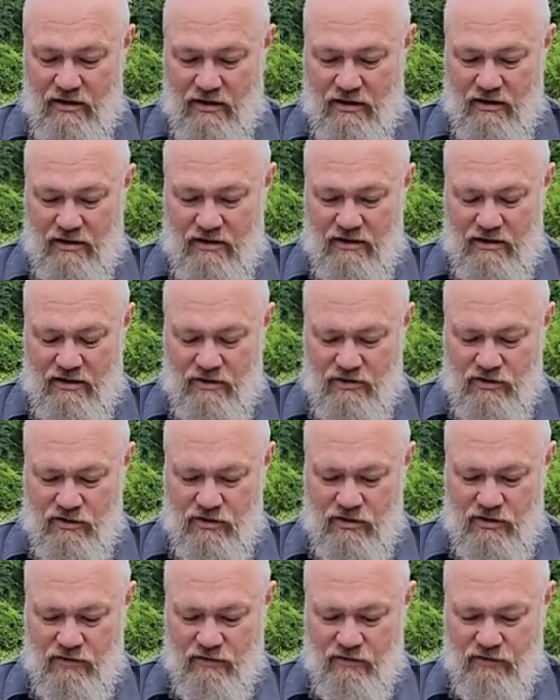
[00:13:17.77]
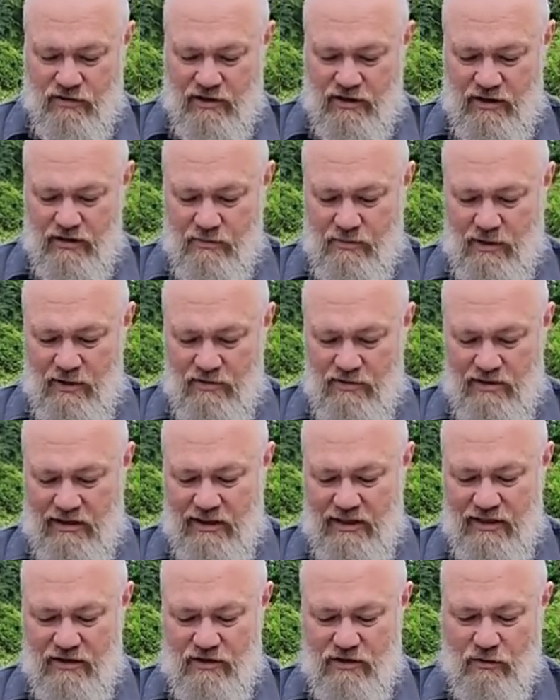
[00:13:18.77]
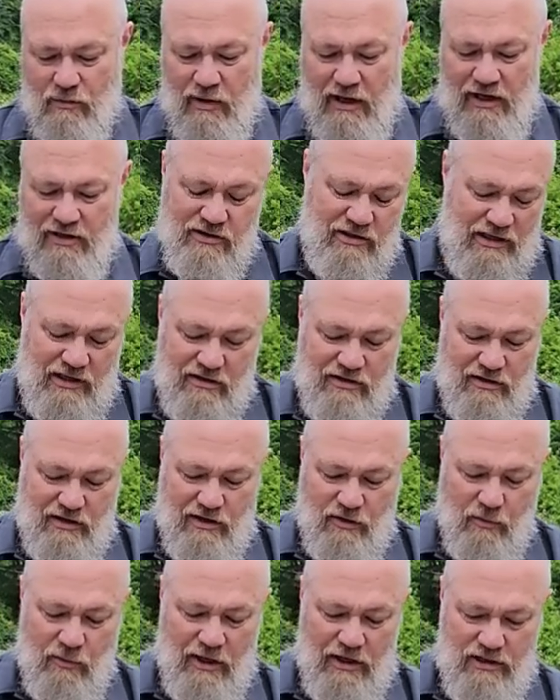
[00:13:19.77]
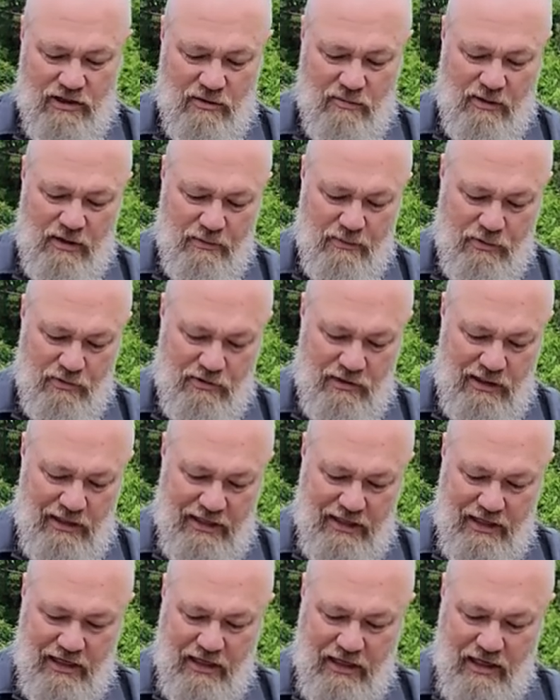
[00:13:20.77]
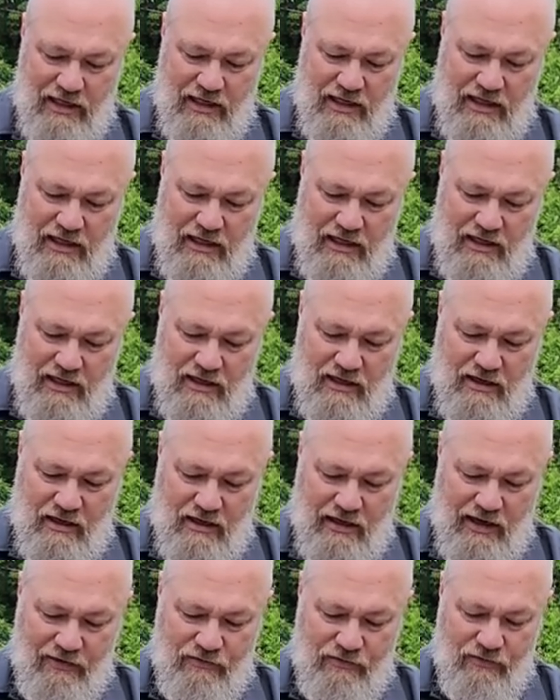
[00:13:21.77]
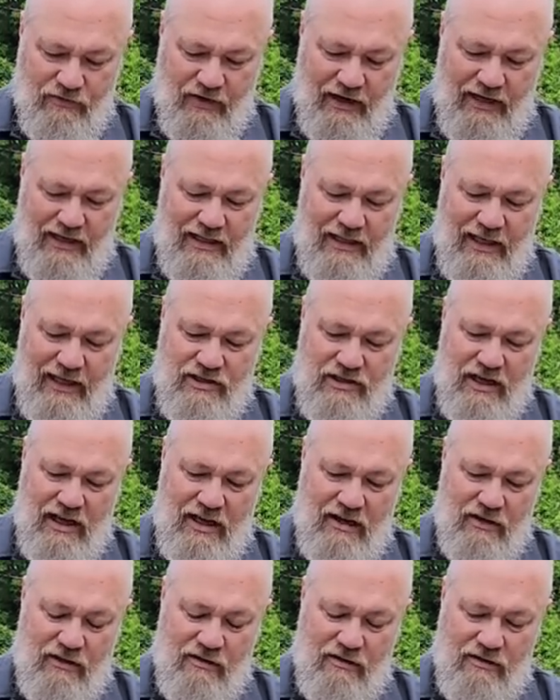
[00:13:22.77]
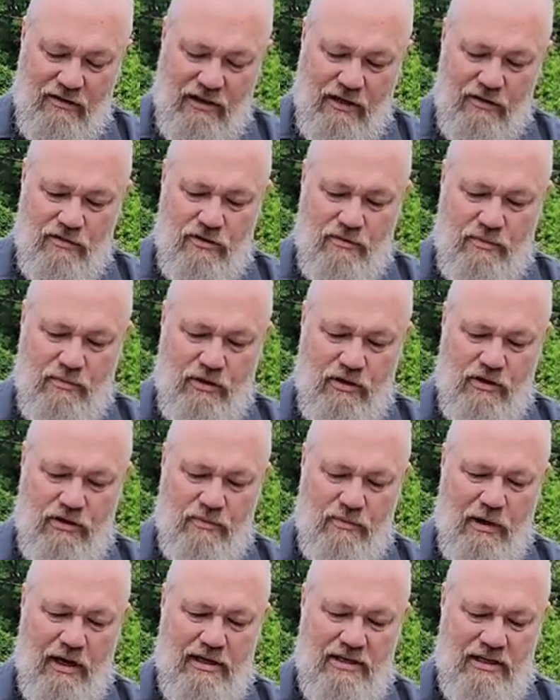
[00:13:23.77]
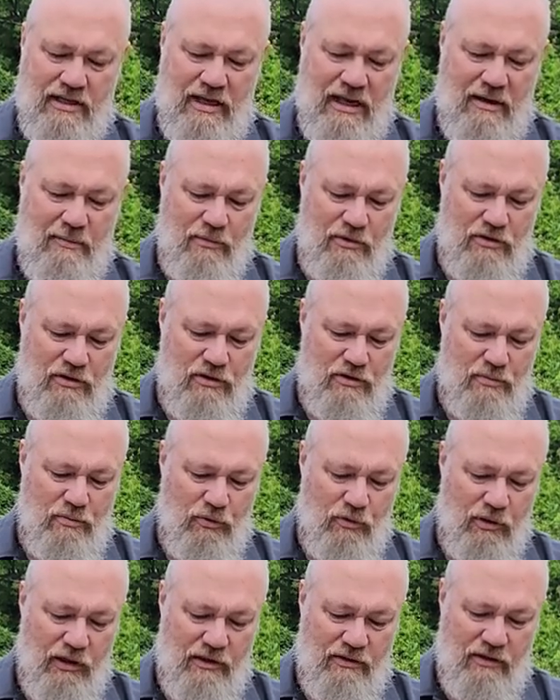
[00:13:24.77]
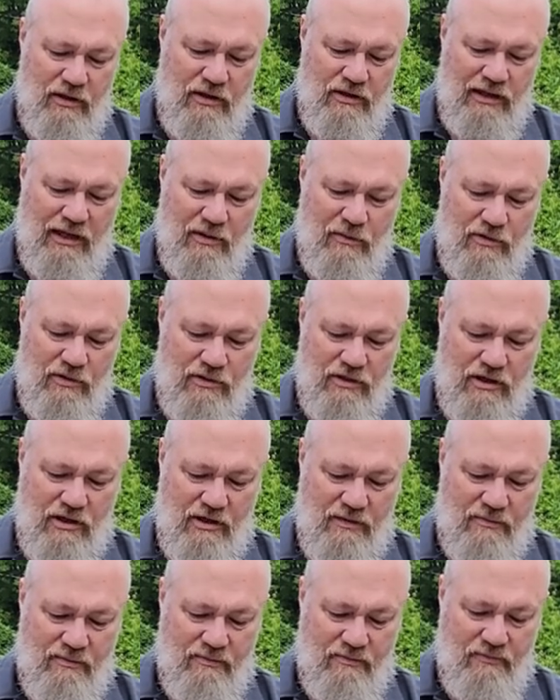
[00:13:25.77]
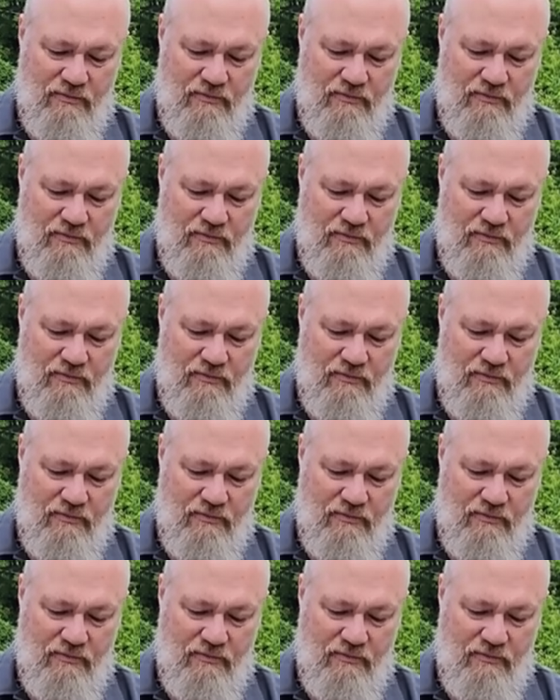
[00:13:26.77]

because uh, I was searching for things about slings to watch because I just like watching people sling. Uh, after finding that channel, I was pretty surprised it came with the spool. I thought that was uh,